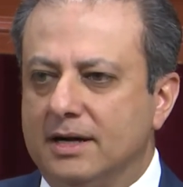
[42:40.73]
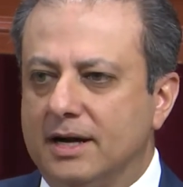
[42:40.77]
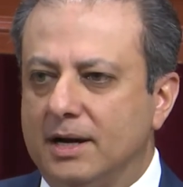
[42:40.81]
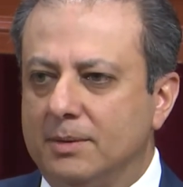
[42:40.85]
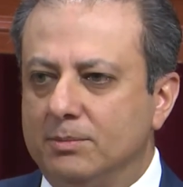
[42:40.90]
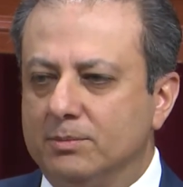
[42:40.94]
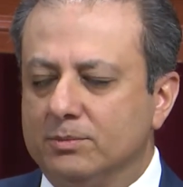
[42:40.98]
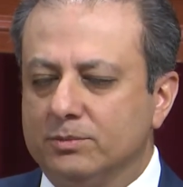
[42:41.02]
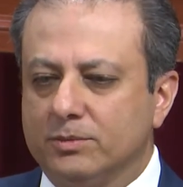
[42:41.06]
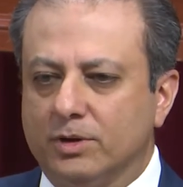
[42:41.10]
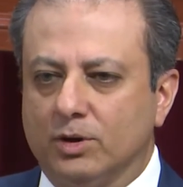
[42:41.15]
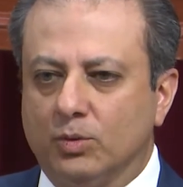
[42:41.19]

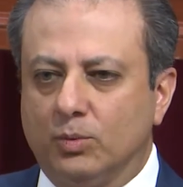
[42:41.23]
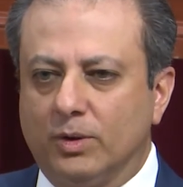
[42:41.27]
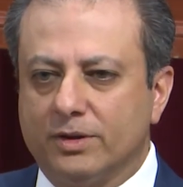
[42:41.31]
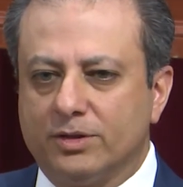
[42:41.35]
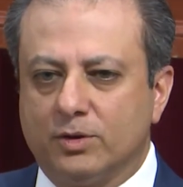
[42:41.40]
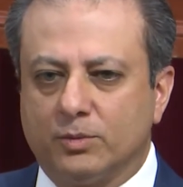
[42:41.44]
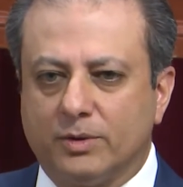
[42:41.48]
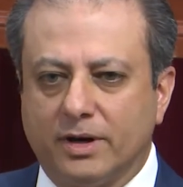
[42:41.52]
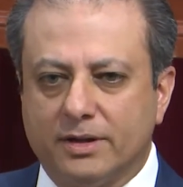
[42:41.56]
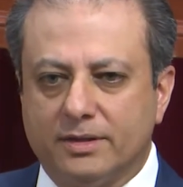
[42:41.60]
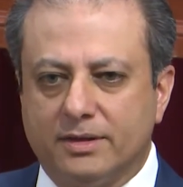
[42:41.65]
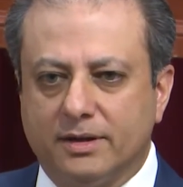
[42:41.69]
um, you know,
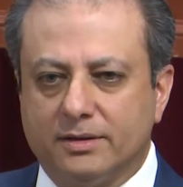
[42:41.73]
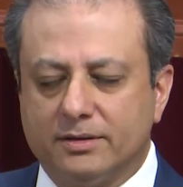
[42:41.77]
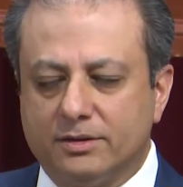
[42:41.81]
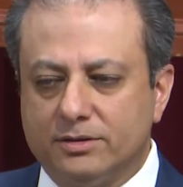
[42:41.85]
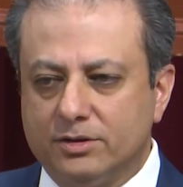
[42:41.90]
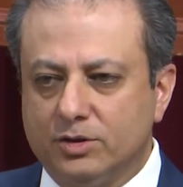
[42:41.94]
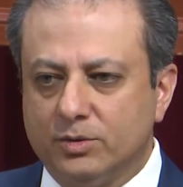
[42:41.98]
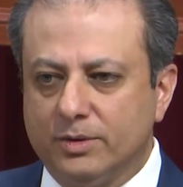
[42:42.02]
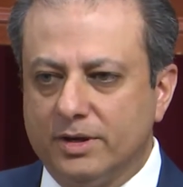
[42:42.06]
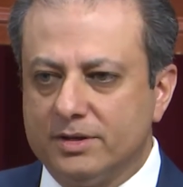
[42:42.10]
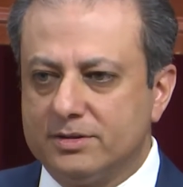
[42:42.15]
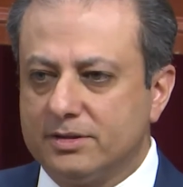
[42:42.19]
what the right thing to
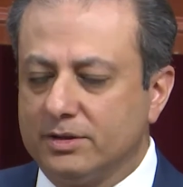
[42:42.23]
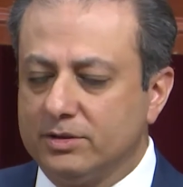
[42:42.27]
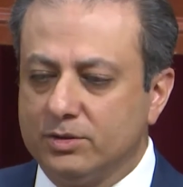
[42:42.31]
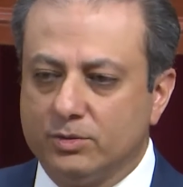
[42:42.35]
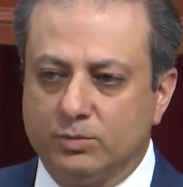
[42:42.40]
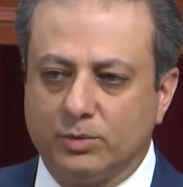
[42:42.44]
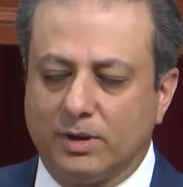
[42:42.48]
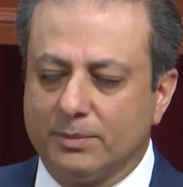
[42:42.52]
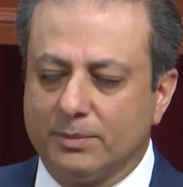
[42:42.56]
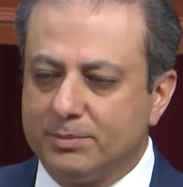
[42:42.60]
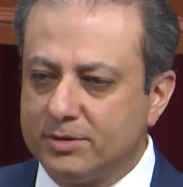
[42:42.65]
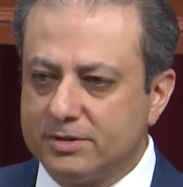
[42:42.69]
do is, and
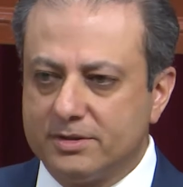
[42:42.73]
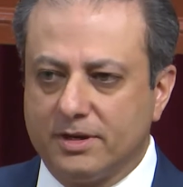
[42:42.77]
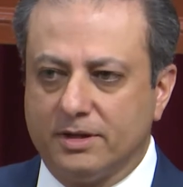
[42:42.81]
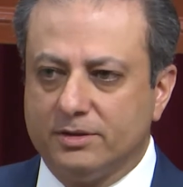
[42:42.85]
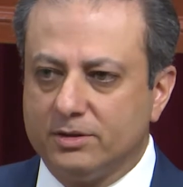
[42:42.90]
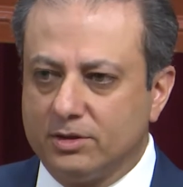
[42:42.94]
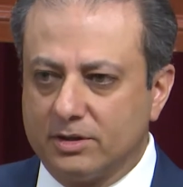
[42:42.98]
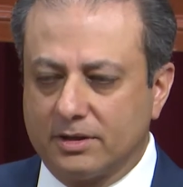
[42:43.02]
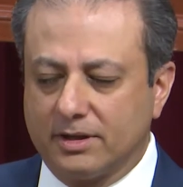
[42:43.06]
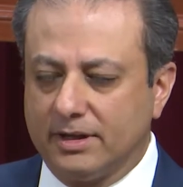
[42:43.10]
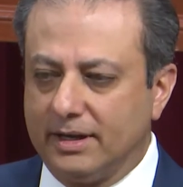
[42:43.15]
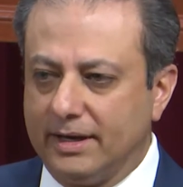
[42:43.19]
you represent
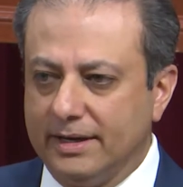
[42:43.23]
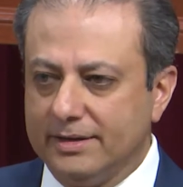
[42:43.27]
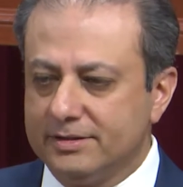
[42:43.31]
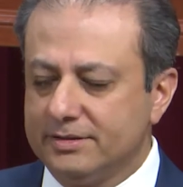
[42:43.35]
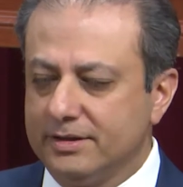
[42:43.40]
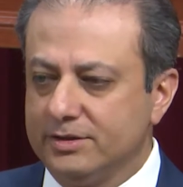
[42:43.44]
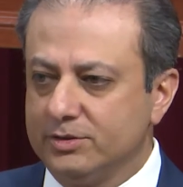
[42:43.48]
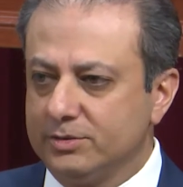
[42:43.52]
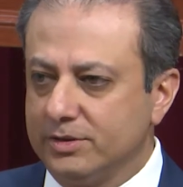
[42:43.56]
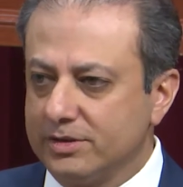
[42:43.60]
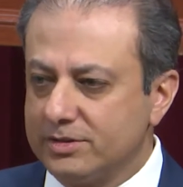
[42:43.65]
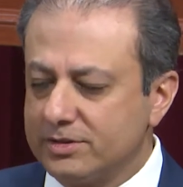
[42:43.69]
your client's
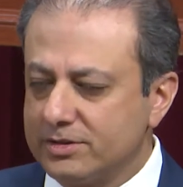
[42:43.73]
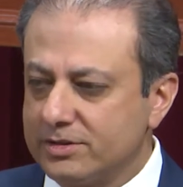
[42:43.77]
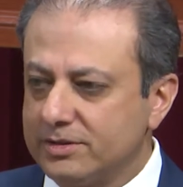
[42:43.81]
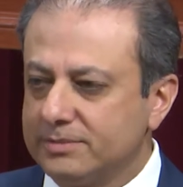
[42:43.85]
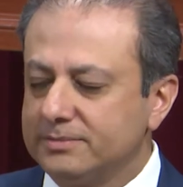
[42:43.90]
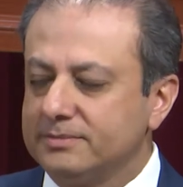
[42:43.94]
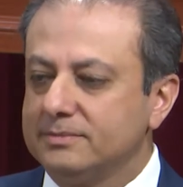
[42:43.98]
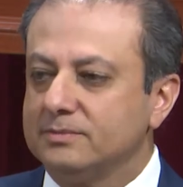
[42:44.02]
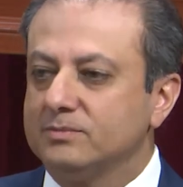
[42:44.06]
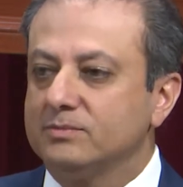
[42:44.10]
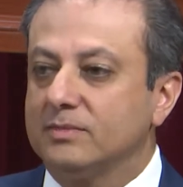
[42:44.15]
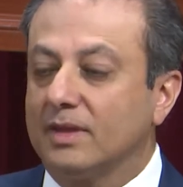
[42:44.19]
interests.
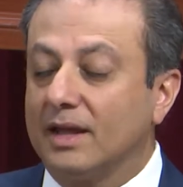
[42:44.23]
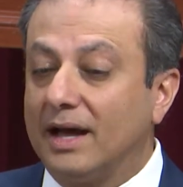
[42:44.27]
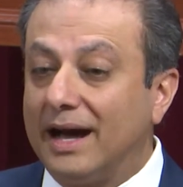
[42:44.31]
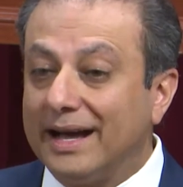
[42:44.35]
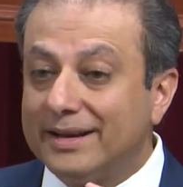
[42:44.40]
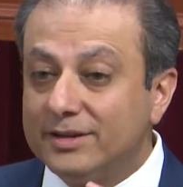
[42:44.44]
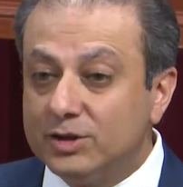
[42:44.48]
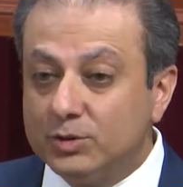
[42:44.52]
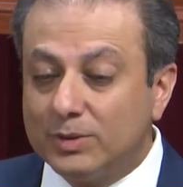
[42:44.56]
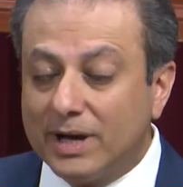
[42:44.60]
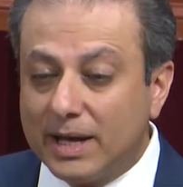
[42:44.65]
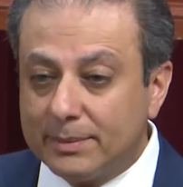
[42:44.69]

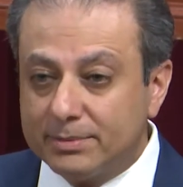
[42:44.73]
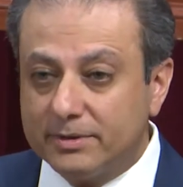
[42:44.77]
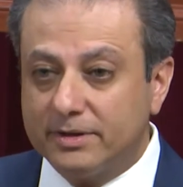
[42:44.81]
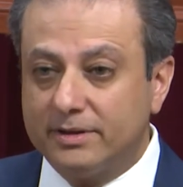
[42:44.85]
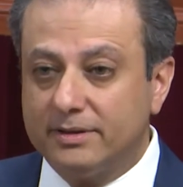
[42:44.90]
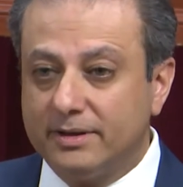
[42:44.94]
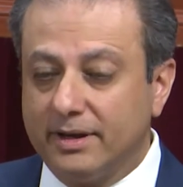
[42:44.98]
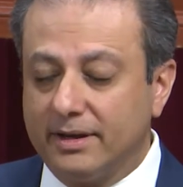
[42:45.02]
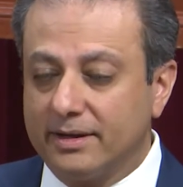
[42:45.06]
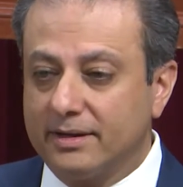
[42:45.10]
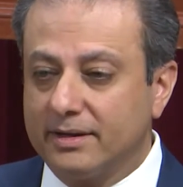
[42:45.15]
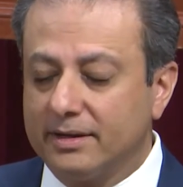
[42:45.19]
I do happen to
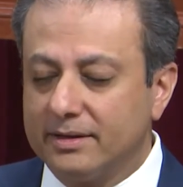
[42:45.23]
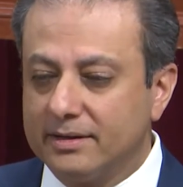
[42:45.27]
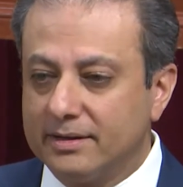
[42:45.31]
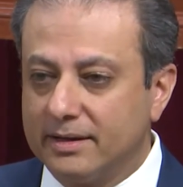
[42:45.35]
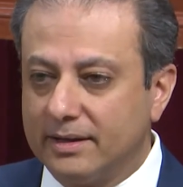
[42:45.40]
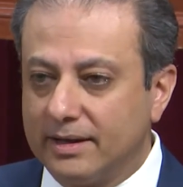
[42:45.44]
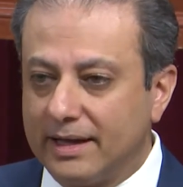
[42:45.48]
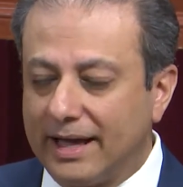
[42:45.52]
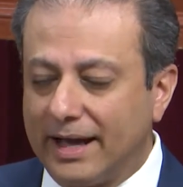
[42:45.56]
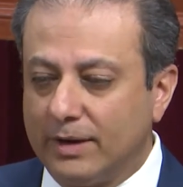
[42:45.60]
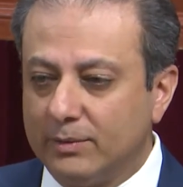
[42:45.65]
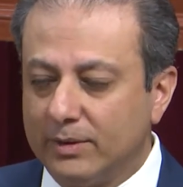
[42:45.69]
think,
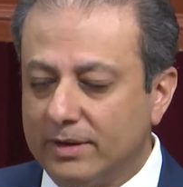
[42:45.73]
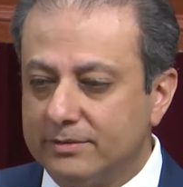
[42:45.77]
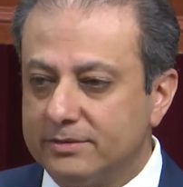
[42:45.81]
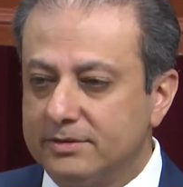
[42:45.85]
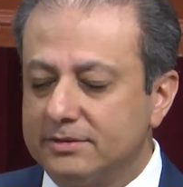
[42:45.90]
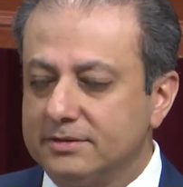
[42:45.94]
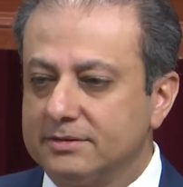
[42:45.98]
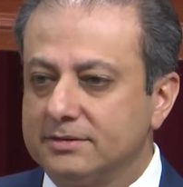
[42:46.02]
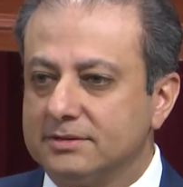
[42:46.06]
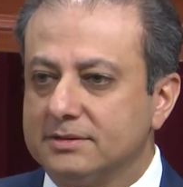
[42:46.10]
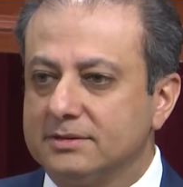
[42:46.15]
however,